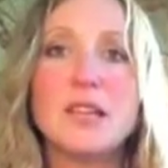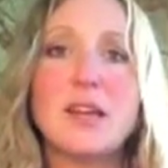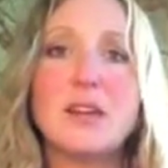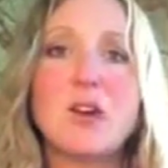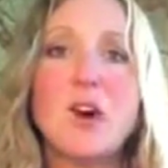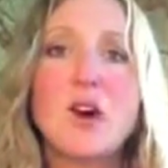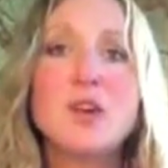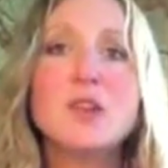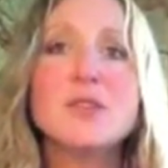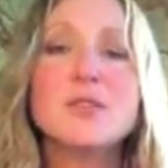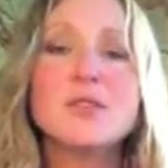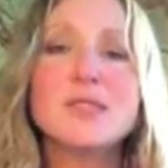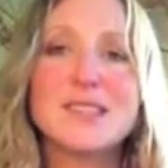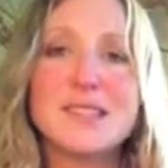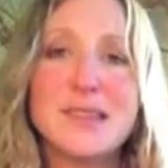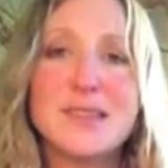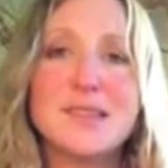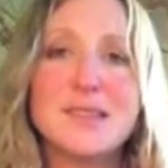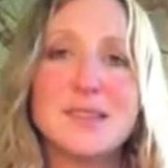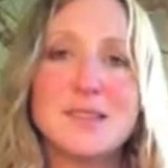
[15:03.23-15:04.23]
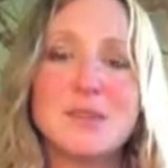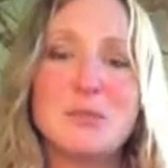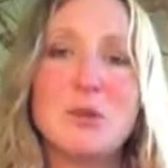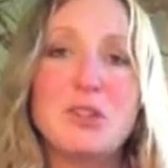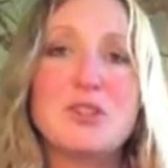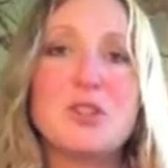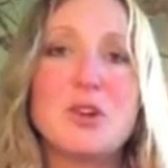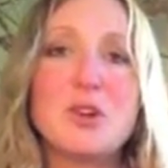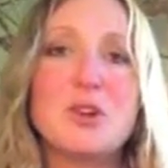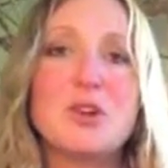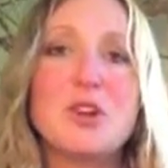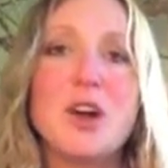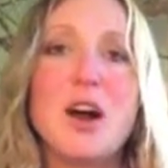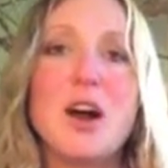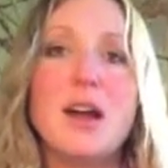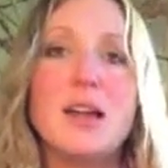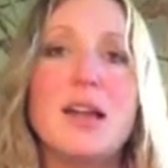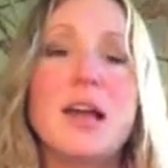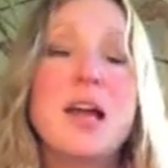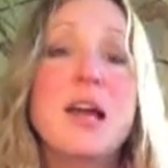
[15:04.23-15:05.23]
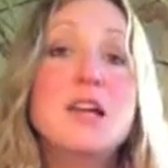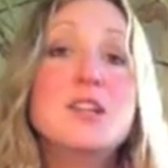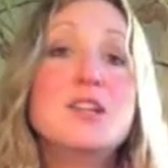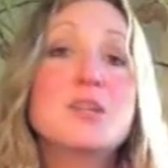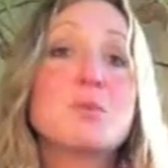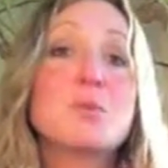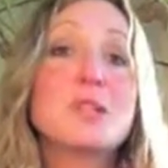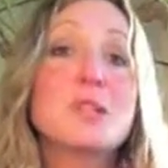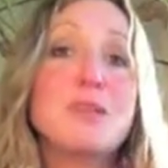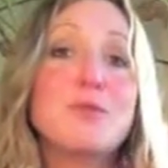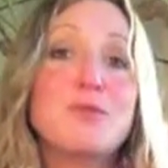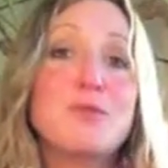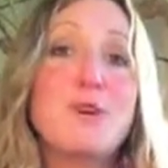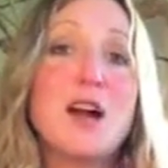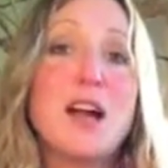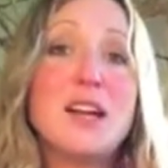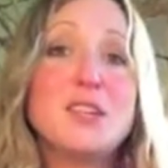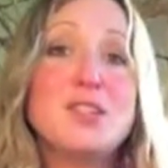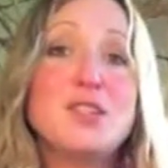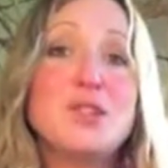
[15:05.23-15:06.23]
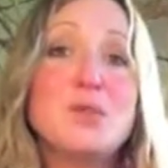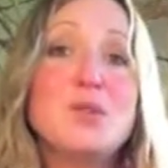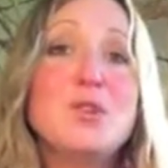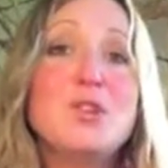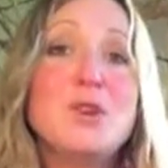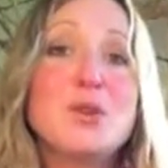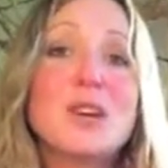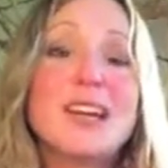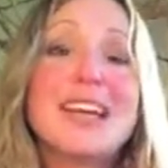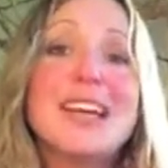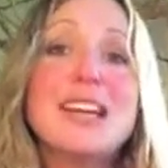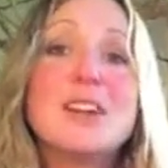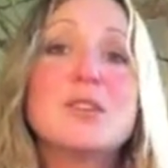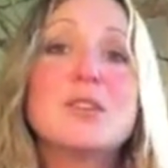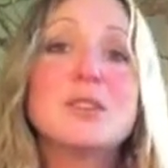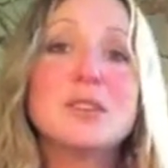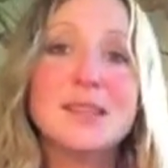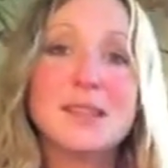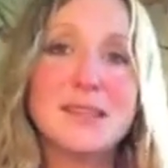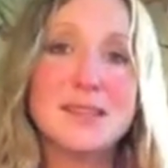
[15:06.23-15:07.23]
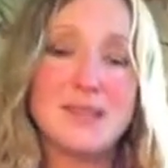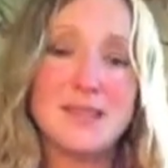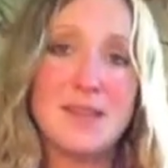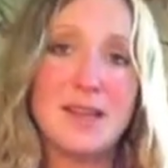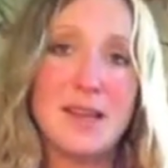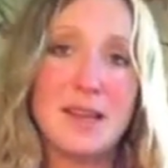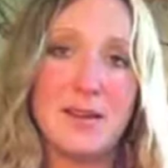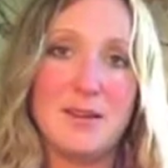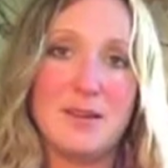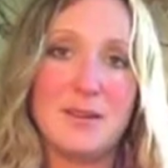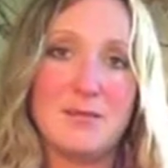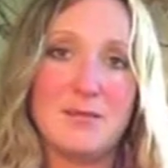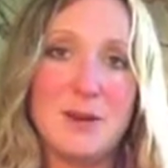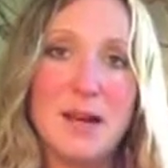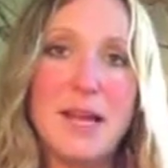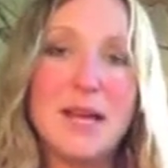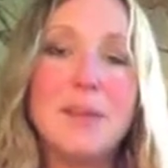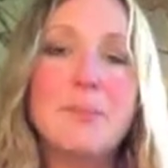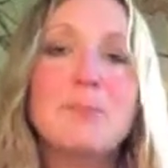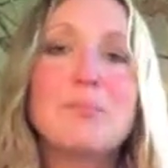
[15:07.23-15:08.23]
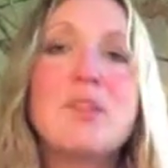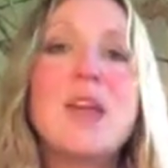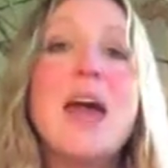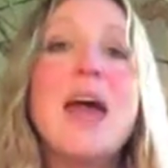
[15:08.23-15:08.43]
Let all your senses be turned on to really fine-tune your inner listening, right?